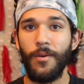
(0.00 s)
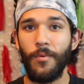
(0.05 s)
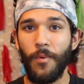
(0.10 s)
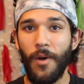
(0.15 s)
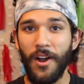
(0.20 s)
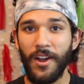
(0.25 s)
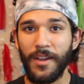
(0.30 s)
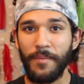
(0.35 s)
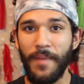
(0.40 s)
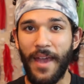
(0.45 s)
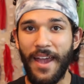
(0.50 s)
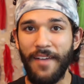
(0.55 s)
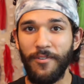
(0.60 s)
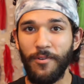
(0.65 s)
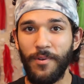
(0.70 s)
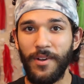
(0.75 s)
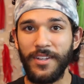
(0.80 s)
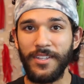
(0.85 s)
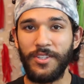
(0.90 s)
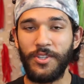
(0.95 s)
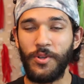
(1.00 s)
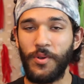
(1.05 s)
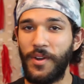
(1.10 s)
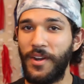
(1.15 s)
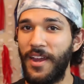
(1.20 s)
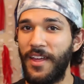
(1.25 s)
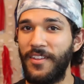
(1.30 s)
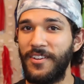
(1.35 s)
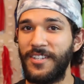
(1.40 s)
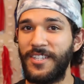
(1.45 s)
Welcome everyone to
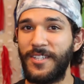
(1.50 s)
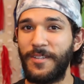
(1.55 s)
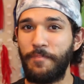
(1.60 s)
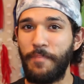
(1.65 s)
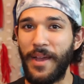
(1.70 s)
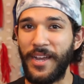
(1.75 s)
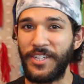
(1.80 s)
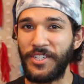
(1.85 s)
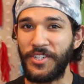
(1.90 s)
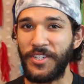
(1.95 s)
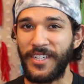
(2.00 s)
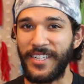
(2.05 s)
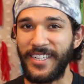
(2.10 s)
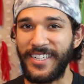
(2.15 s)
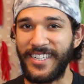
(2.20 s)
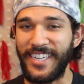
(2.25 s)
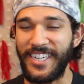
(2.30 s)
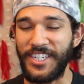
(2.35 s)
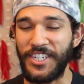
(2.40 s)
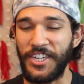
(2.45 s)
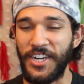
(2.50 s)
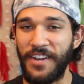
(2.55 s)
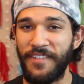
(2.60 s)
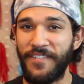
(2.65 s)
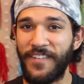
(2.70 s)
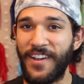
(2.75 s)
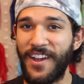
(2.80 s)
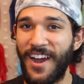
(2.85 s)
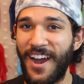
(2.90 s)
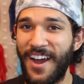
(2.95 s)
another special edition
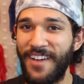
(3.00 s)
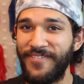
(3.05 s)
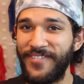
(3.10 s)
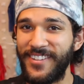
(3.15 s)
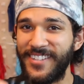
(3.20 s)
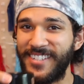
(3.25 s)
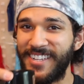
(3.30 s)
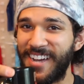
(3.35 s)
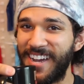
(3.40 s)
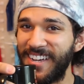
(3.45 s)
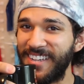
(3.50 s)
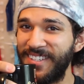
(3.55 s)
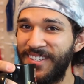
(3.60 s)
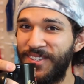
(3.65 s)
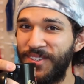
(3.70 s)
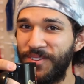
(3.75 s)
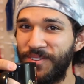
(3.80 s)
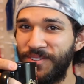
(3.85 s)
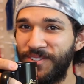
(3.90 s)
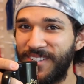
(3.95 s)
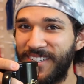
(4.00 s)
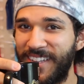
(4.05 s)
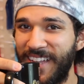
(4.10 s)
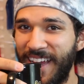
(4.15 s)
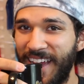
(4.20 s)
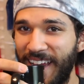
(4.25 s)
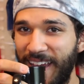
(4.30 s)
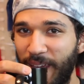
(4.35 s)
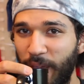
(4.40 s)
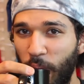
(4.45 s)
of Coffee Talk
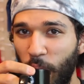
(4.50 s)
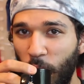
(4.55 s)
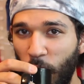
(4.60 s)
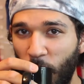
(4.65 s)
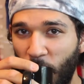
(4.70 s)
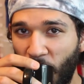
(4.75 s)
Tuesday.